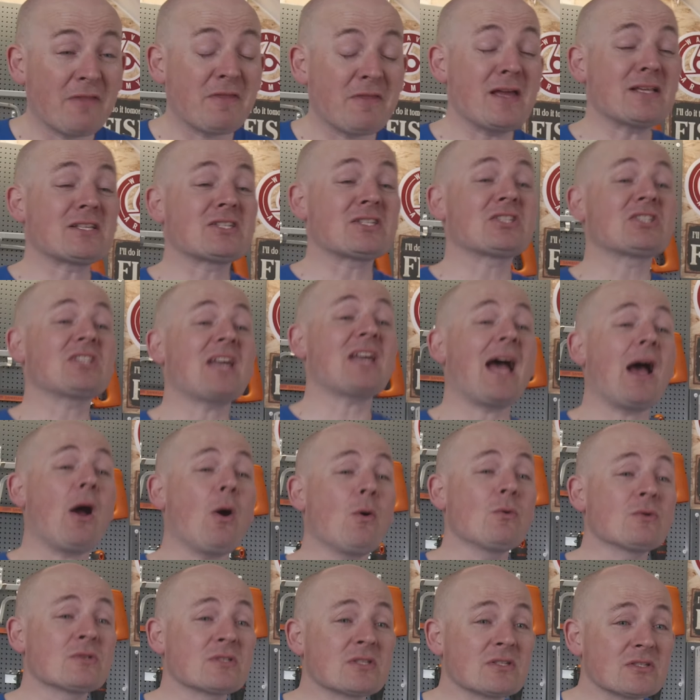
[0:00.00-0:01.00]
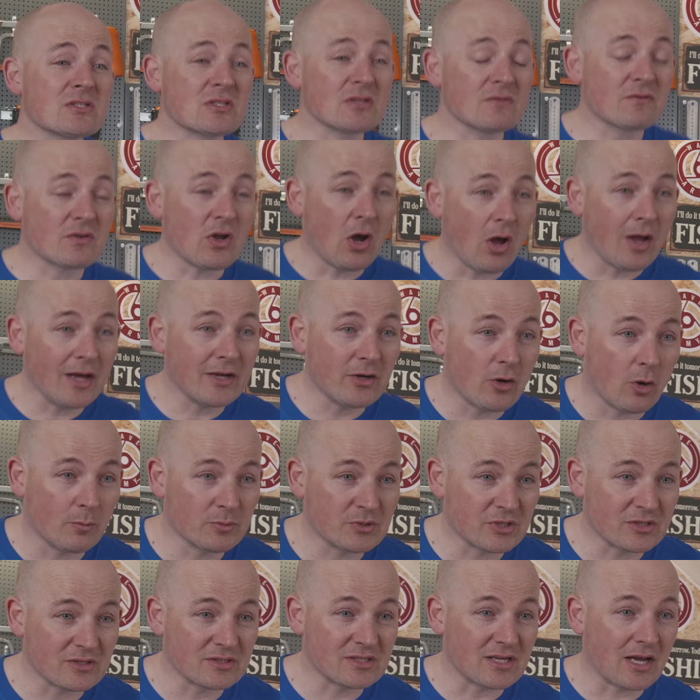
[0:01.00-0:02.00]
There's thousands of guide
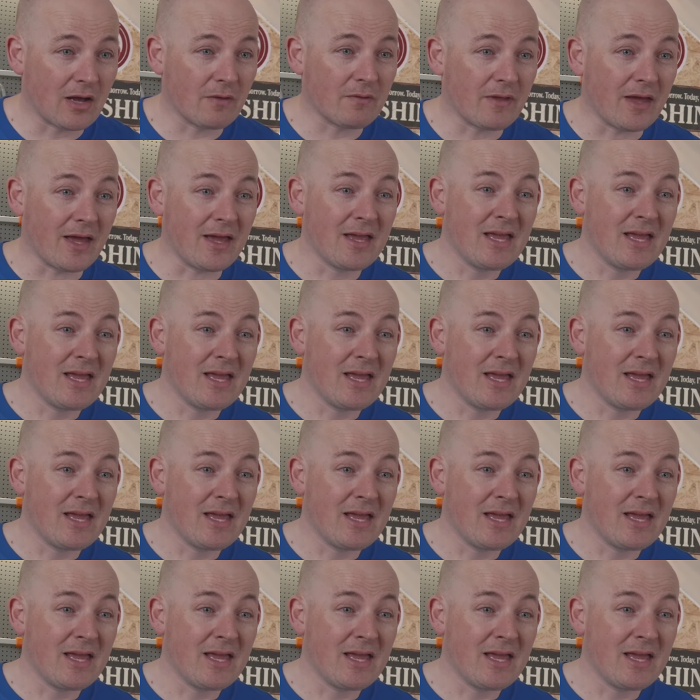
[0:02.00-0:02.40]
options out there.